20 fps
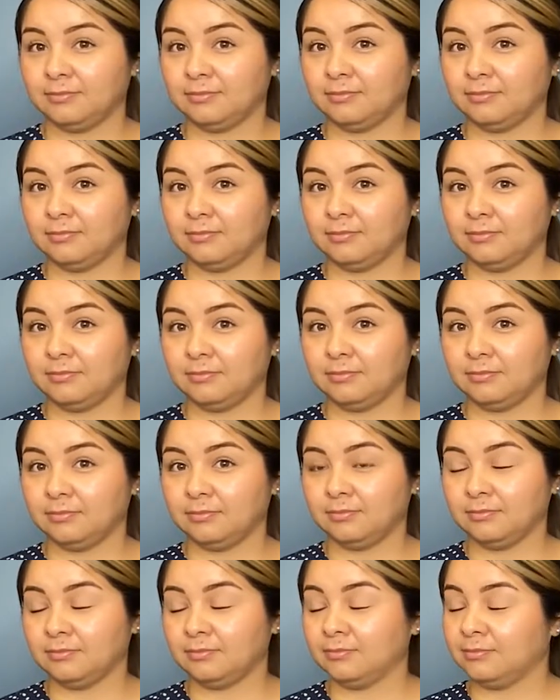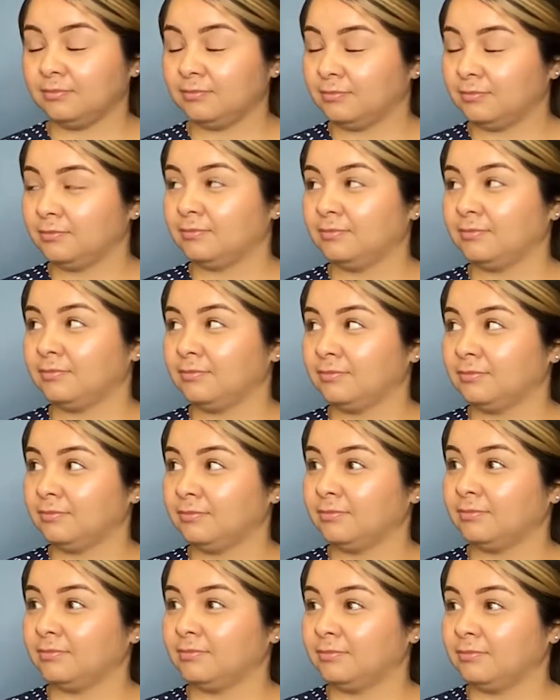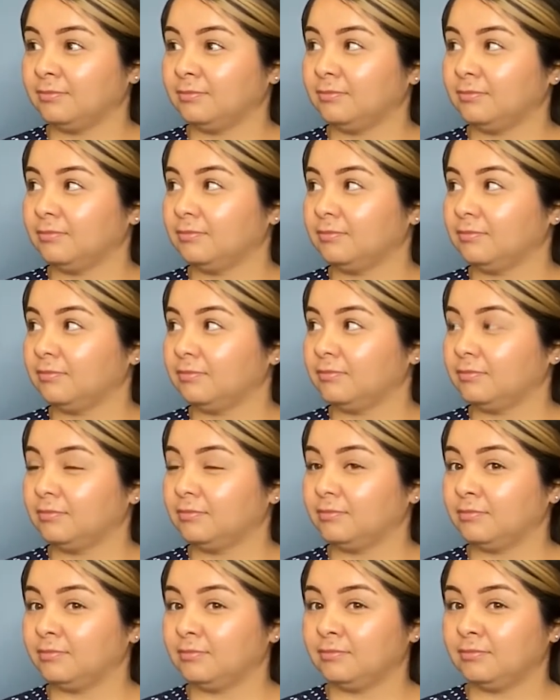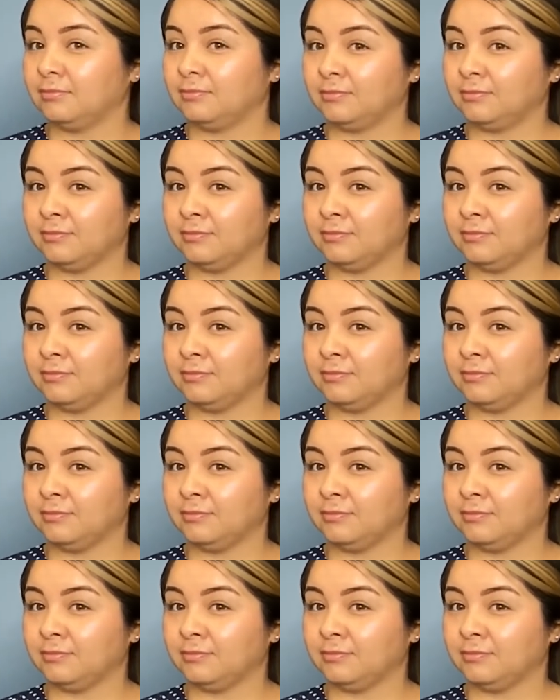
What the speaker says: This person isn't speaking.